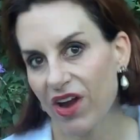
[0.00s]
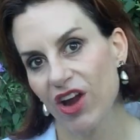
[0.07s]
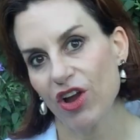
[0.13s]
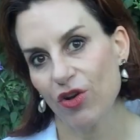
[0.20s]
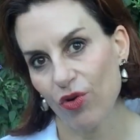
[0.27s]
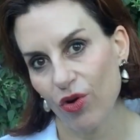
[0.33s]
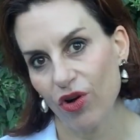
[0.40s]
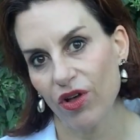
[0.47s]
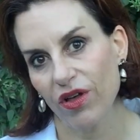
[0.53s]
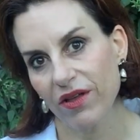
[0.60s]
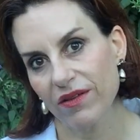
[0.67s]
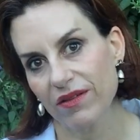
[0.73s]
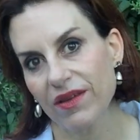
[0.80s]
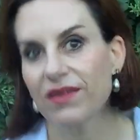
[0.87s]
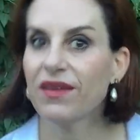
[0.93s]
cool
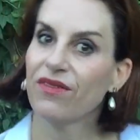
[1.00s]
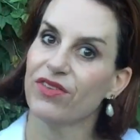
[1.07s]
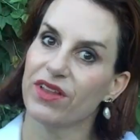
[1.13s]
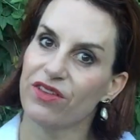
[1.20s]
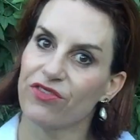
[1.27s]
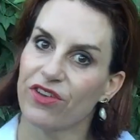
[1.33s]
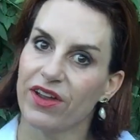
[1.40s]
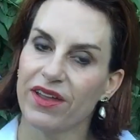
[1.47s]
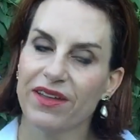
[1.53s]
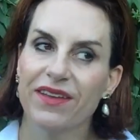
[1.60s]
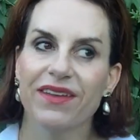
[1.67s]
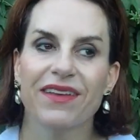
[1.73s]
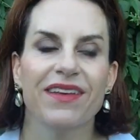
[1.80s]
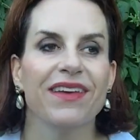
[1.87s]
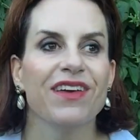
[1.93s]
and definitely free
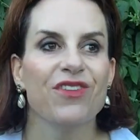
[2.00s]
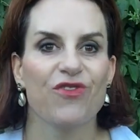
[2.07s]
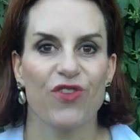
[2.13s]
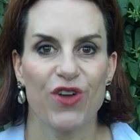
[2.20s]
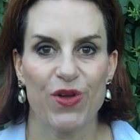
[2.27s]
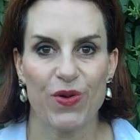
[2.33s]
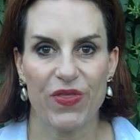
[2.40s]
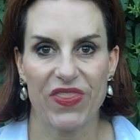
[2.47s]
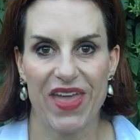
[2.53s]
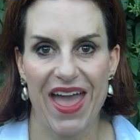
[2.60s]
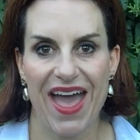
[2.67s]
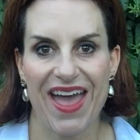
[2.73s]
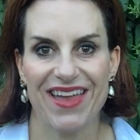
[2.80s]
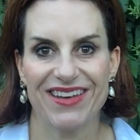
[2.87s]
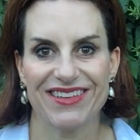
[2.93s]
for you at the
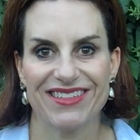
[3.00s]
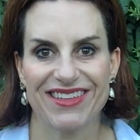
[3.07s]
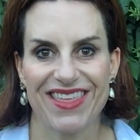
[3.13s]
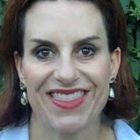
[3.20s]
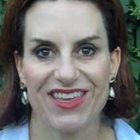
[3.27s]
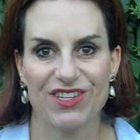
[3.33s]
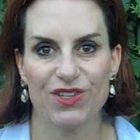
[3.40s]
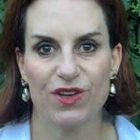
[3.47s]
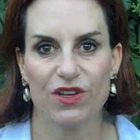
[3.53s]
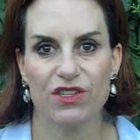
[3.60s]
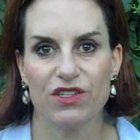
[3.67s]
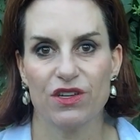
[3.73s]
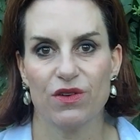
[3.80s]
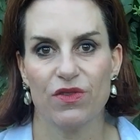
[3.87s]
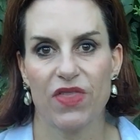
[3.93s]
end that you can
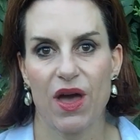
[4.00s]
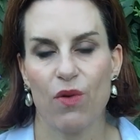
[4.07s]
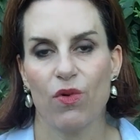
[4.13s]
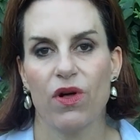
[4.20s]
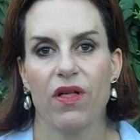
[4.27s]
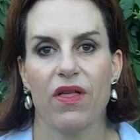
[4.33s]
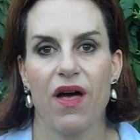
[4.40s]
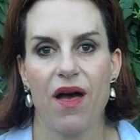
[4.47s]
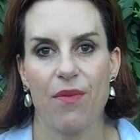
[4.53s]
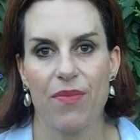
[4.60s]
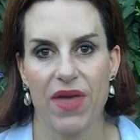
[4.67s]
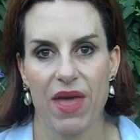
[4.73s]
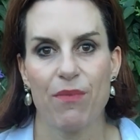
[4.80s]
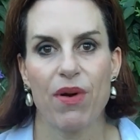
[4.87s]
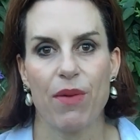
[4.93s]
do that will
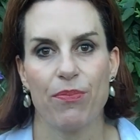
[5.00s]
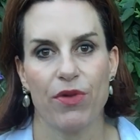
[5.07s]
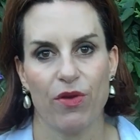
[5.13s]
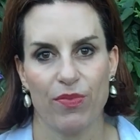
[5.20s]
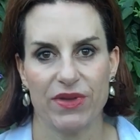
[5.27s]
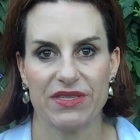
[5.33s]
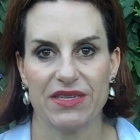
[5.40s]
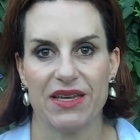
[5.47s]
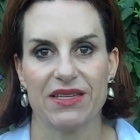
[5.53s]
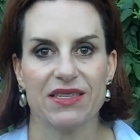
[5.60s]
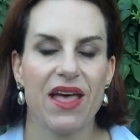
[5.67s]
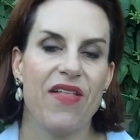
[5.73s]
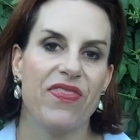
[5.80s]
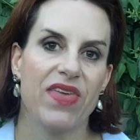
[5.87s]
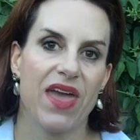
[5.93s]
amp up your business.
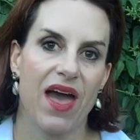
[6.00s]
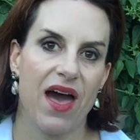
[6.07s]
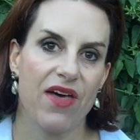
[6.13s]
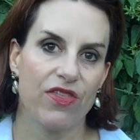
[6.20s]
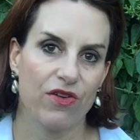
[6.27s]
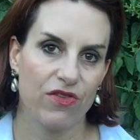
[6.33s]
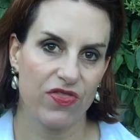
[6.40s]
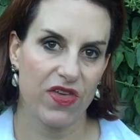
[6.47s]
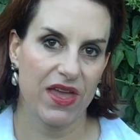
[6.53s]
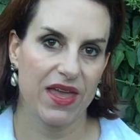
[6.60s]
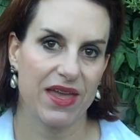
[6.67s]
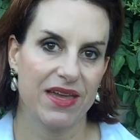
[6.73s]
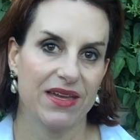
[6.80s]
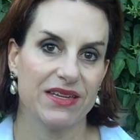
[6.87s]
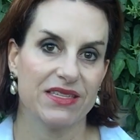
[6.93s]
And the other thing
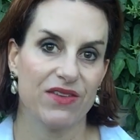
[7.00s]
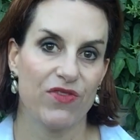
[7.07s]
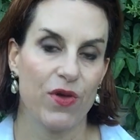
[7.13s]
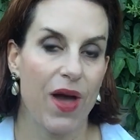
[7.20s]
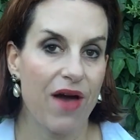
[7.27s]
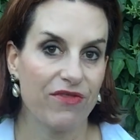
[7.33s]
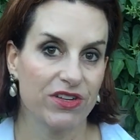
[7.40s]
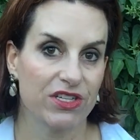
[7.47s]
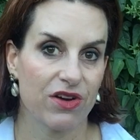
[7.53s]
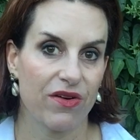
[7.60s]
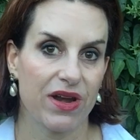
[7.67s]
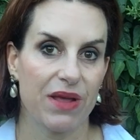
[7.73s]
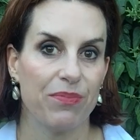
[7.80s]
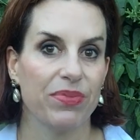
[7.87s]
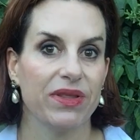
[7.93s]
is, if you haven't
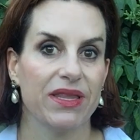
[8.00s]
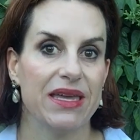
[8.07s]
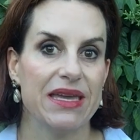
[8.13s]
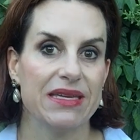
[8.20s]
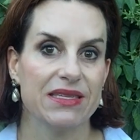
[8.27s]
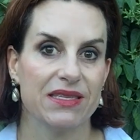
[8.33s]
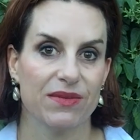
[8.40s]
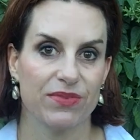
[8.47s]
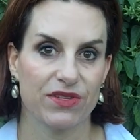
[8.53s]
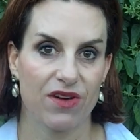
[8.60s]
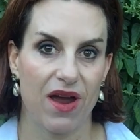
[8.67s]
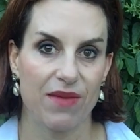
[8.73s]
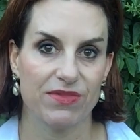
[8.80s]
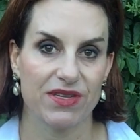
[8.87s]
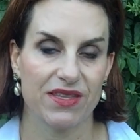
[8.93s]
already, please
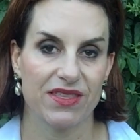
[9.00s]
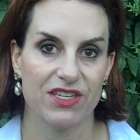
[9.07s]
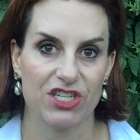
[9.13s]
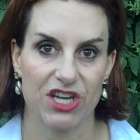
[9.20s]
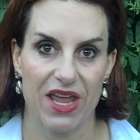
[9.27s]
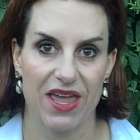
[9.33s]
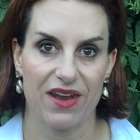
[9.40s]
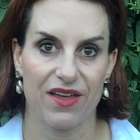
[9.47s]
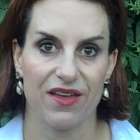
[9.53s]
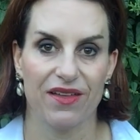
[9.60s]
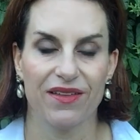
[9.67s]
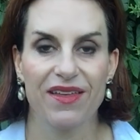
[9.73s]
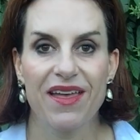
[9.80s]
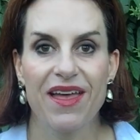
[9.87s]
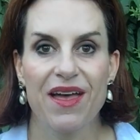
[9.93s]
subscribe to the channel.